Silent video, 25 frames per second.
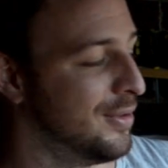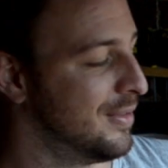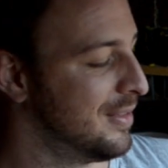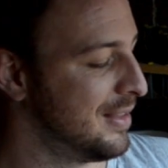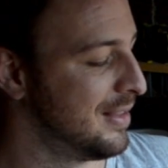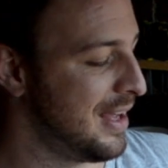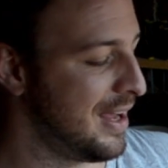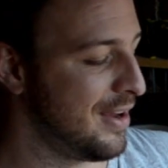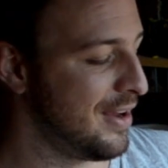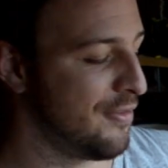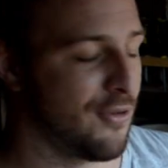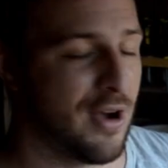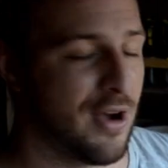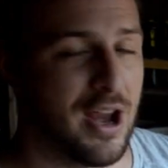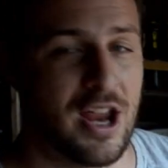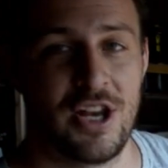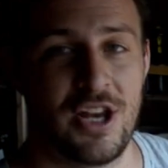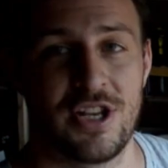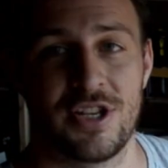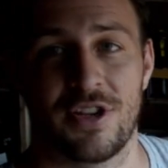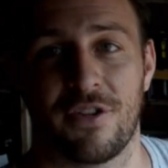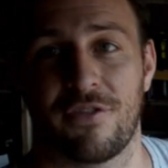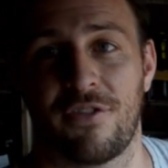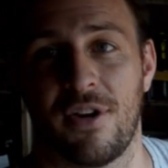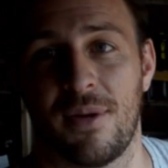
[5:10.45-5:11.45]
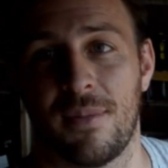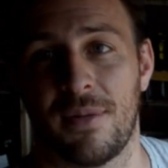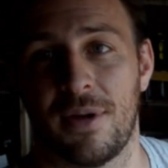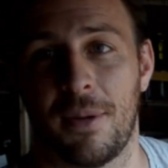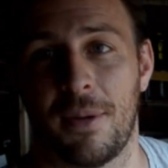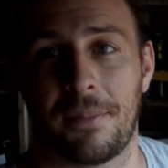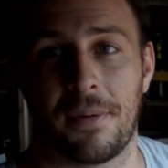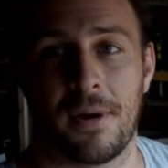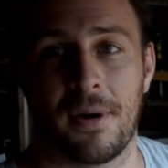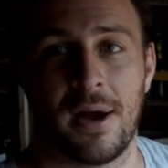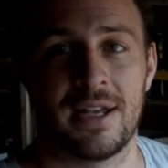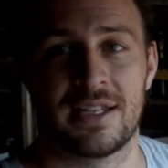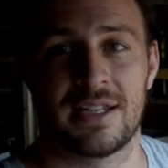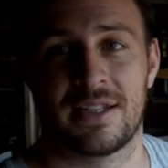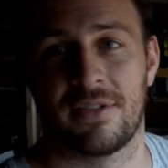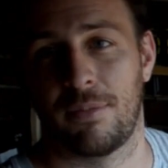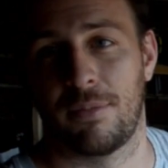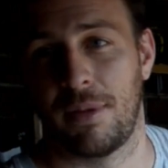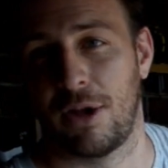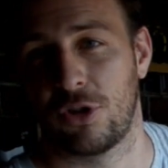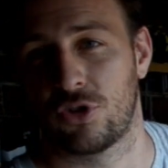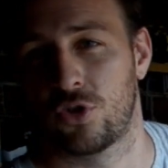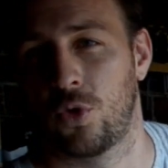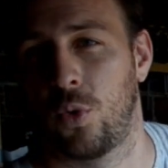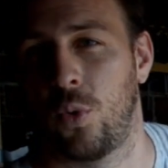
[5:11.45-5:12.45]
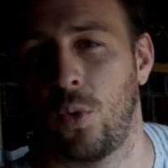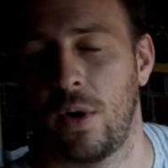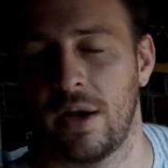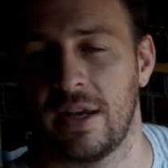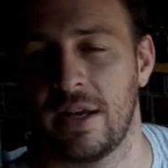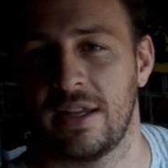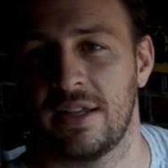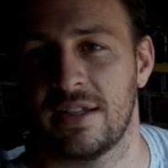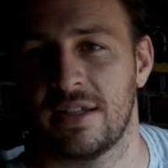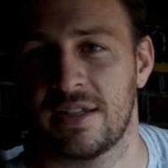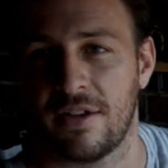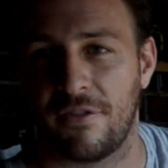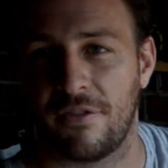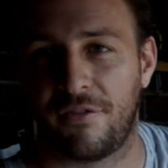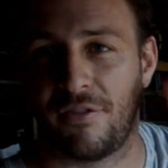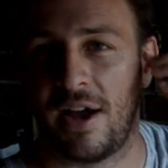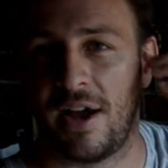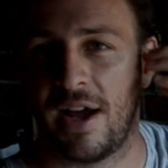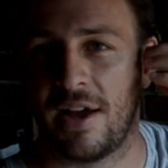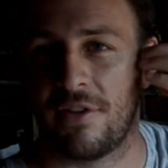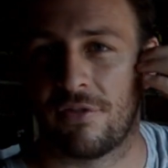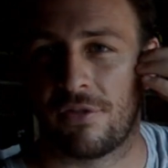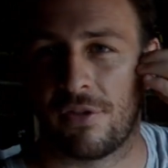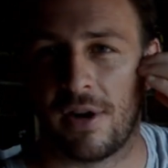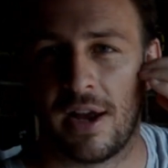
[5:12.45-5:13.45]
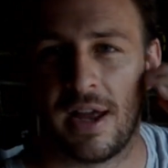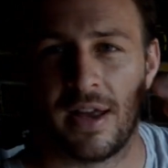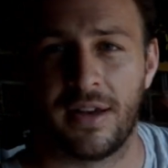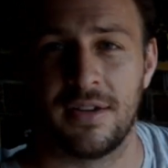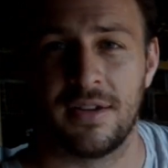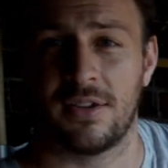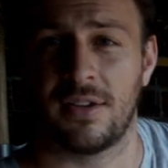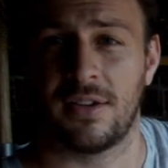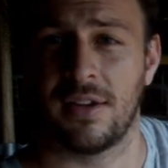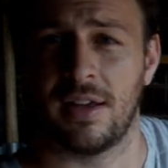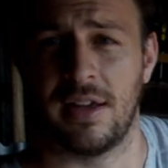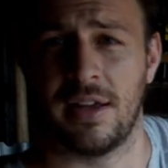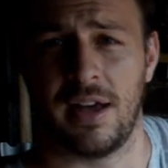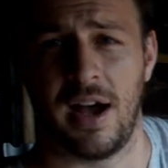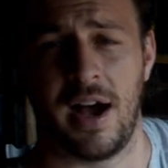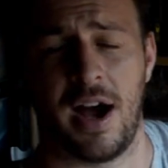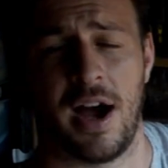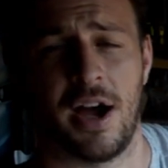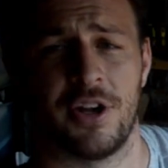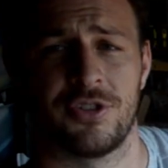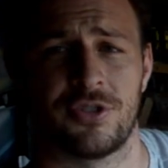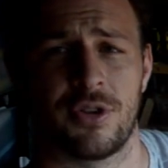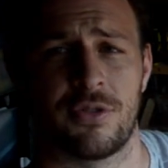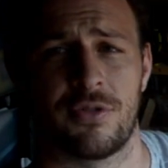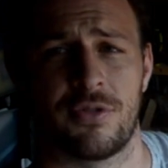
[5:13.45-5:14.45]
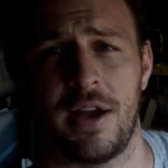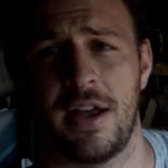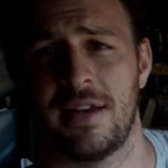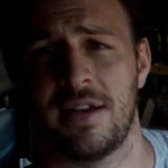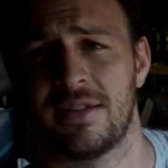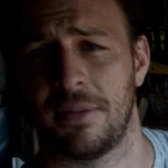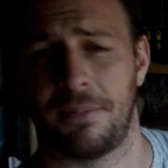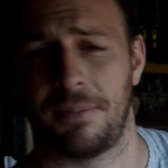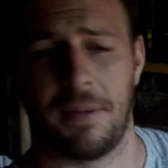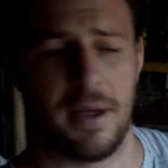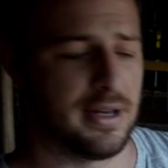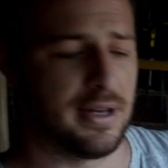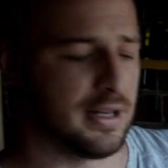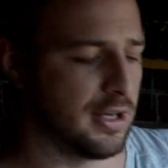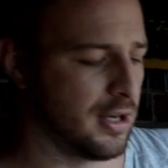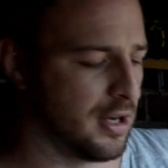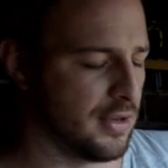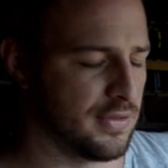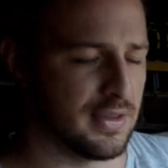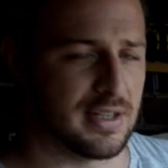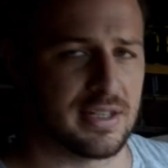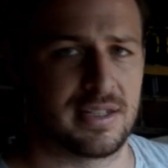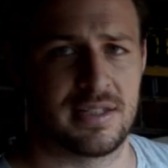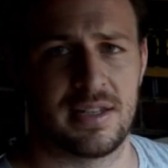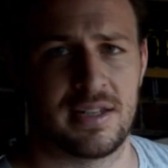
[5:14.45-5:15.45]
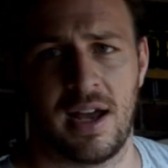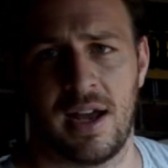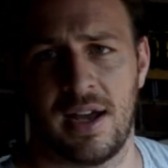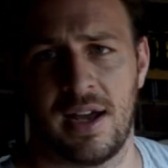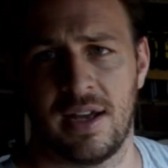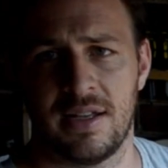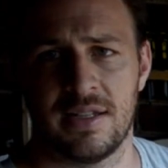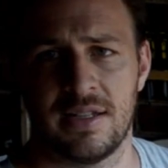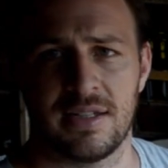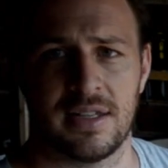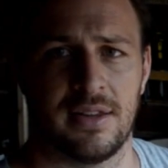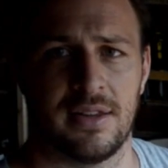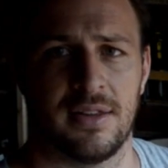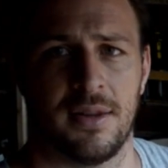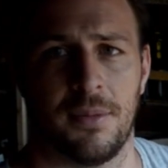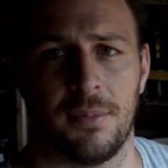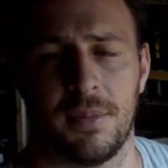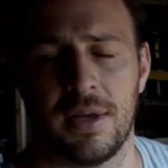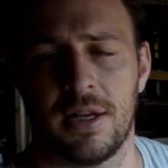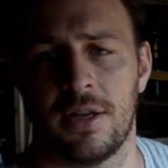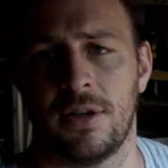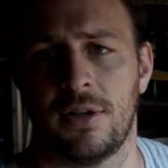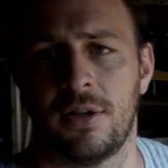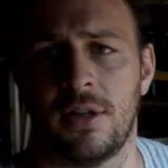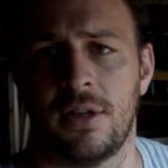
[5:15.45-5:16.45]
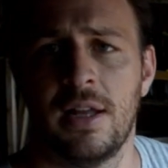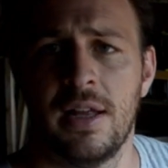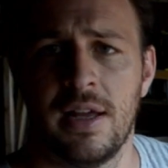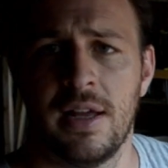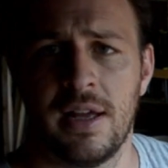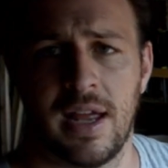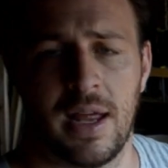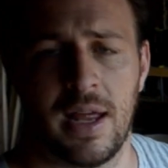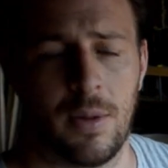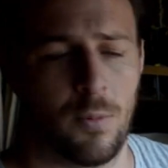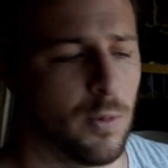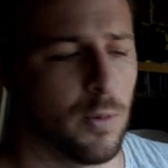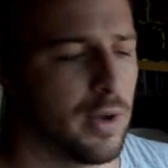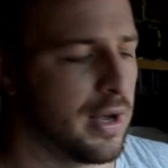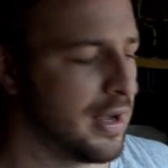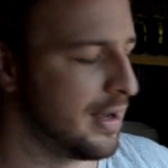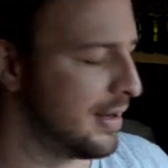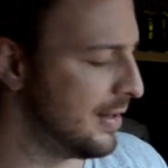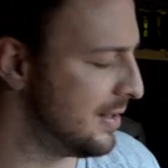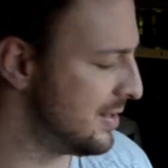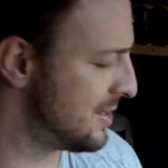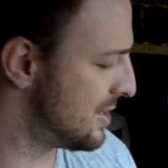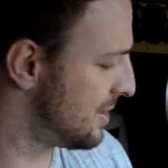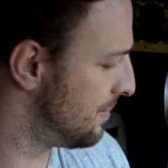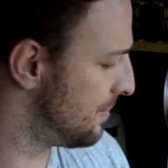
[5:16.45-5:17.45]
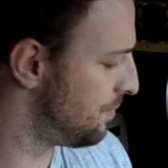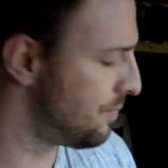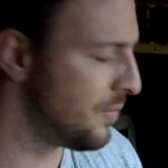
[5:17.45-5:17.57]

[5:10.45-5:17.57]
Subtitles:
They range from a price of about 25 Rand to 100 Rand depending on the size and the meal and what it is.